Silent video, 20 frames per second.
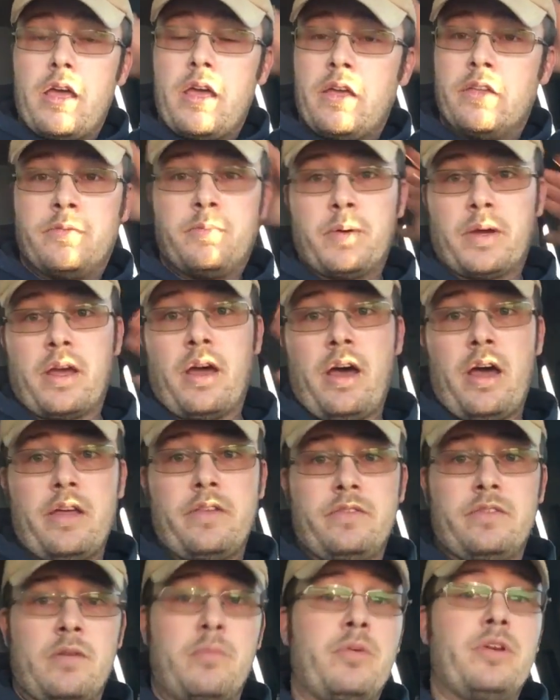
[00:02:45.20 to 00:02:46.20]
is
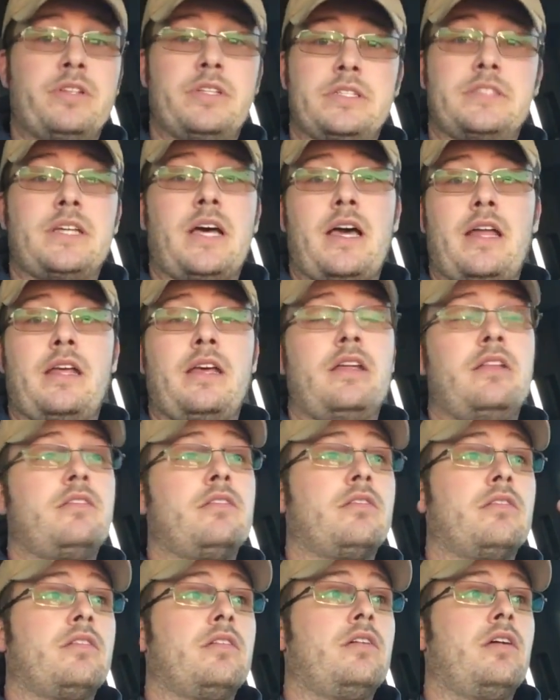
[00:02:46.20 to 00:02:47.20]
because someone decided
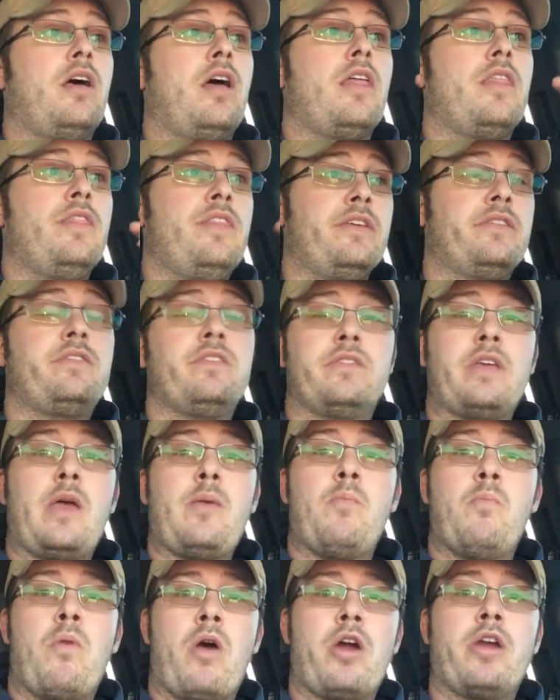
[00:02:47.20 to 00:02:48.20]
this is
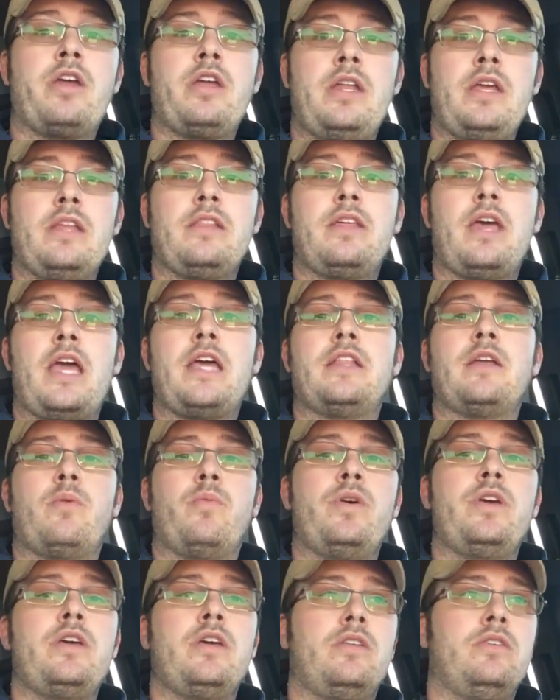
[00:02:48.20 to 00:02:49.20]
a marketing thing
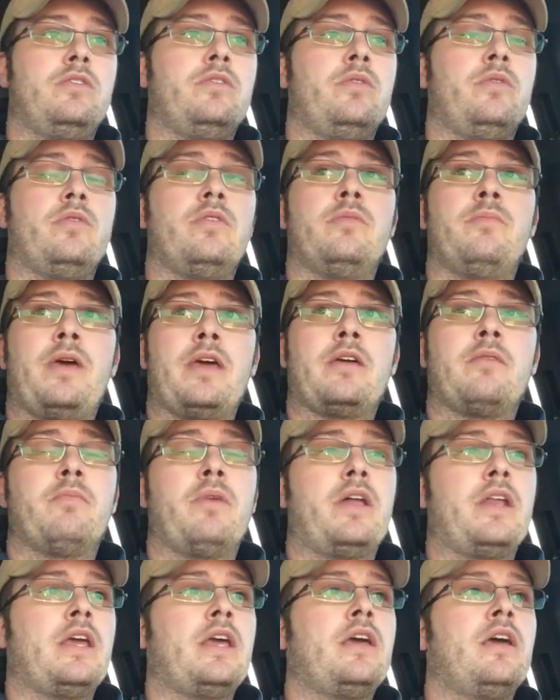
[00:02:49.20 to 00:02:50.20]
that we can do to make
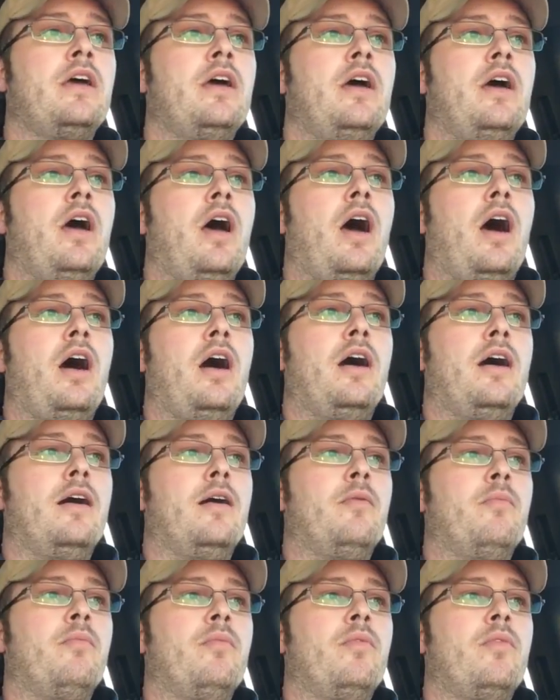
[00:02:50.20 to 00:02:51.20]
money.
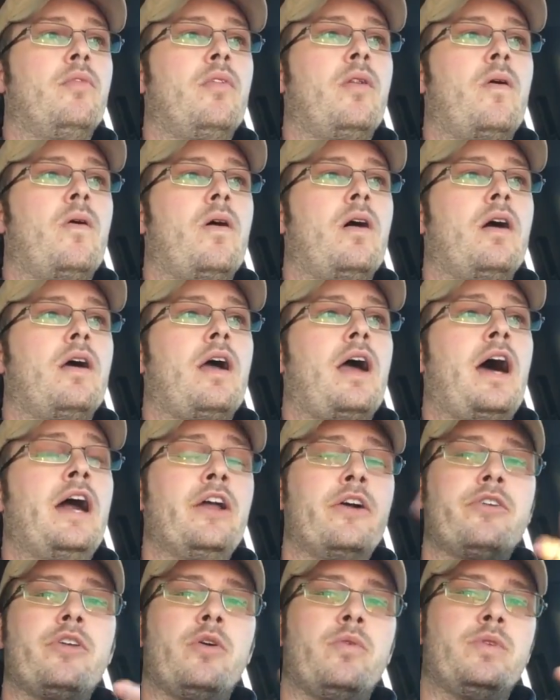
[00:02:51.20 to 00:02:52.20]
I
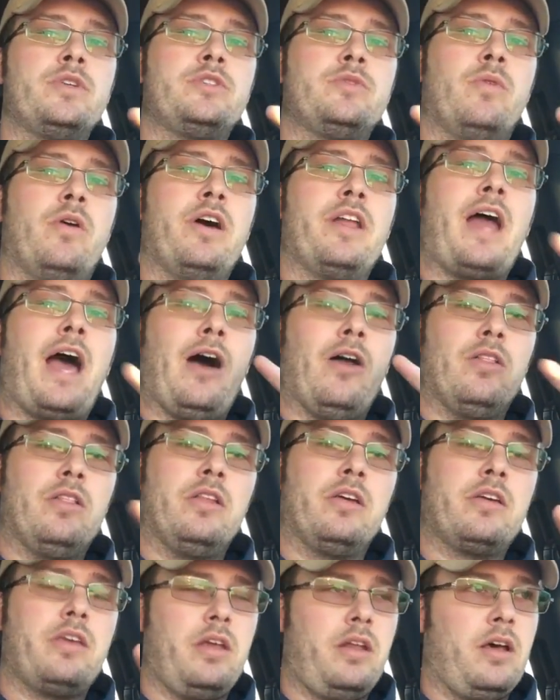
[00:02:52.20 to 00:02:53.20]
don't know which one. I'll
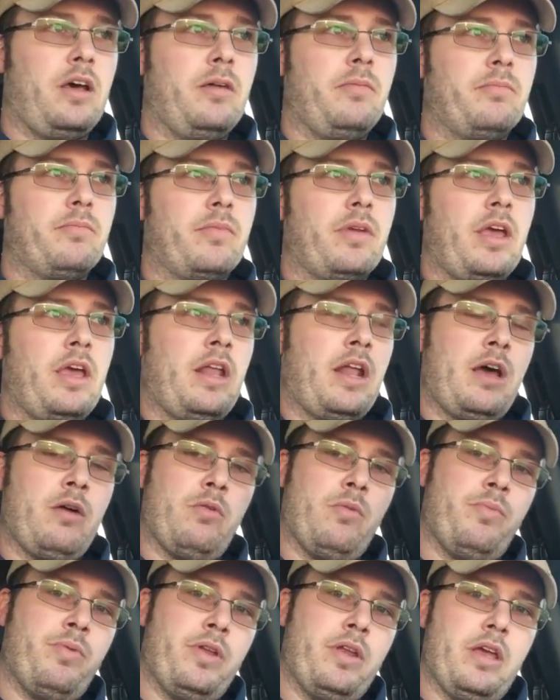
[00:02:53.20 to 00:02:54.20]
look it up and I
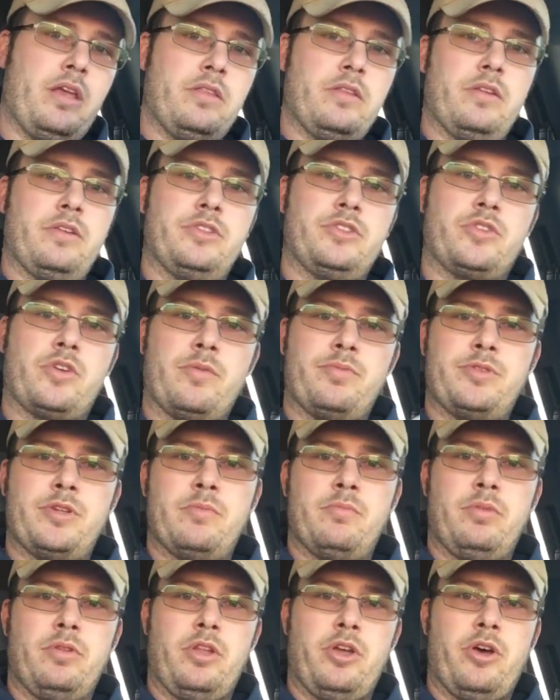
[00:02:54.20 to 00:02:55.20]
will put it in the
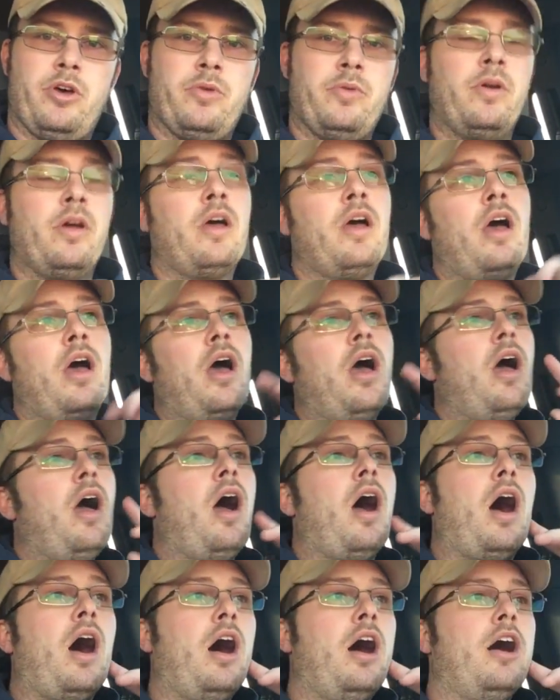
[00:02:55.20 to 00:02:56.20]
description below.
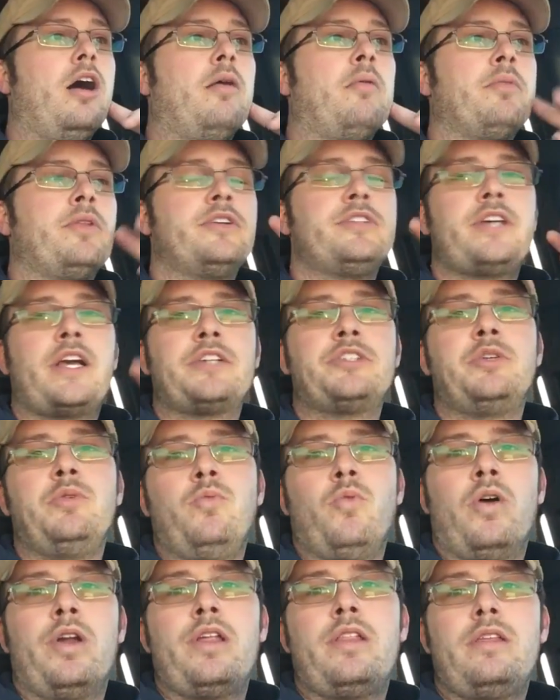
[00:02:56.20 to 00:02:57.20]
There's
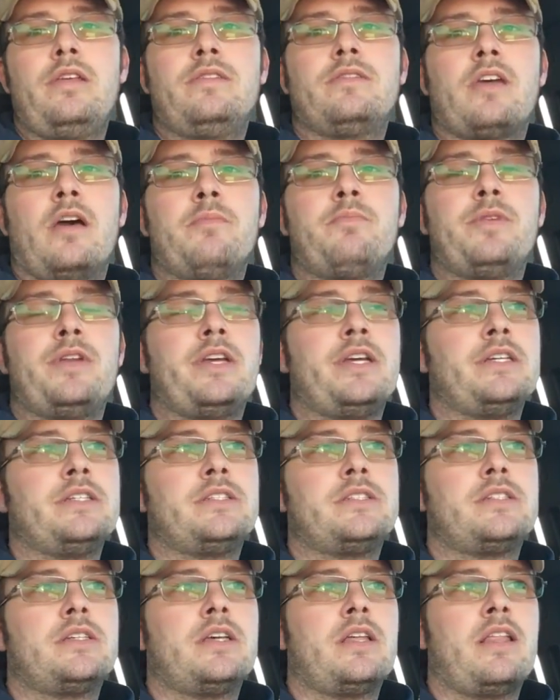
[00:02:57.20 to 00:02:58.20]
actually one of these
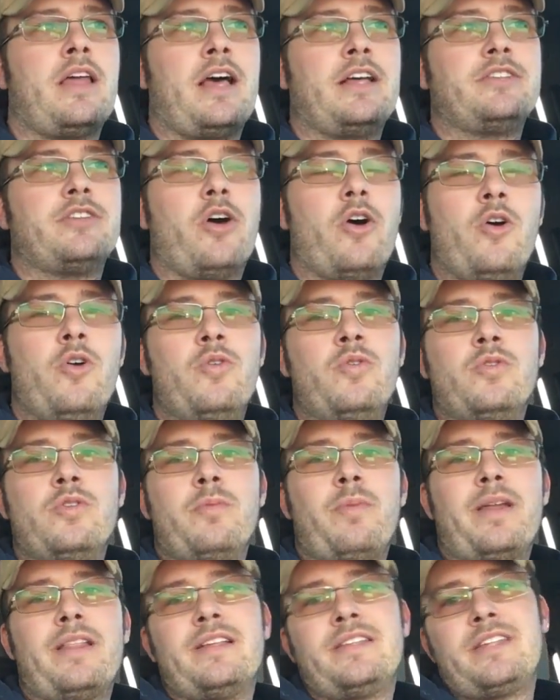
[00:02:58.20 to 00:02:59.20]
companies that's
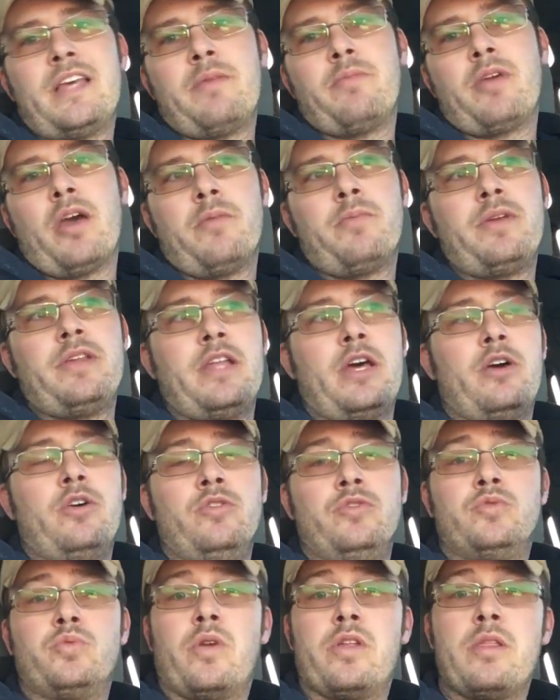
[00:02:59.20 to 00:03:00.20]
owned by the same company that
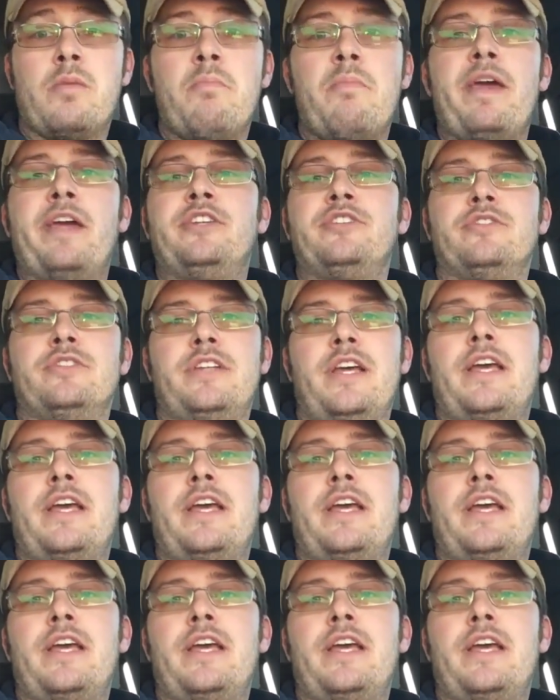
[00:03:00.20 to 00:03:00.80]
owns one of the major